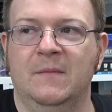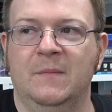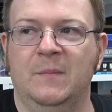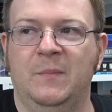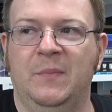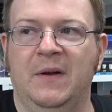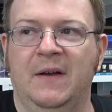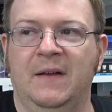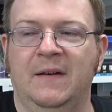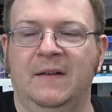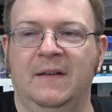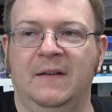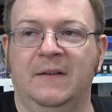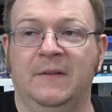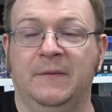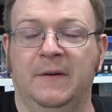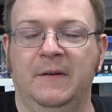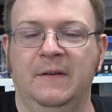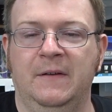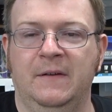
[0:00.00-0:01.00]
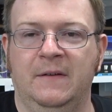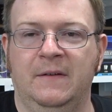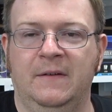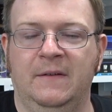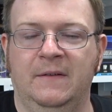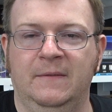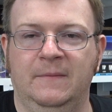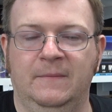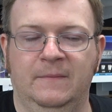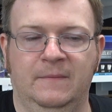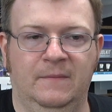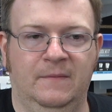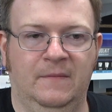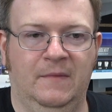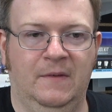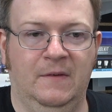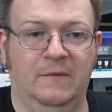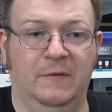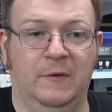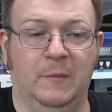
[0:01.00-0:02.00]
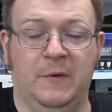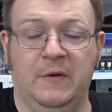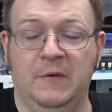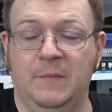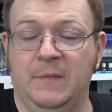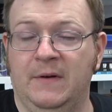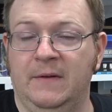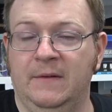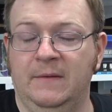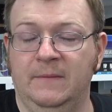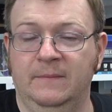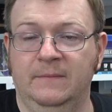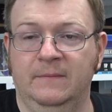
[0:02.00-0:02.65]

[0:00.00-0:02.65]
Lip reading: but it's very good for Pokemon.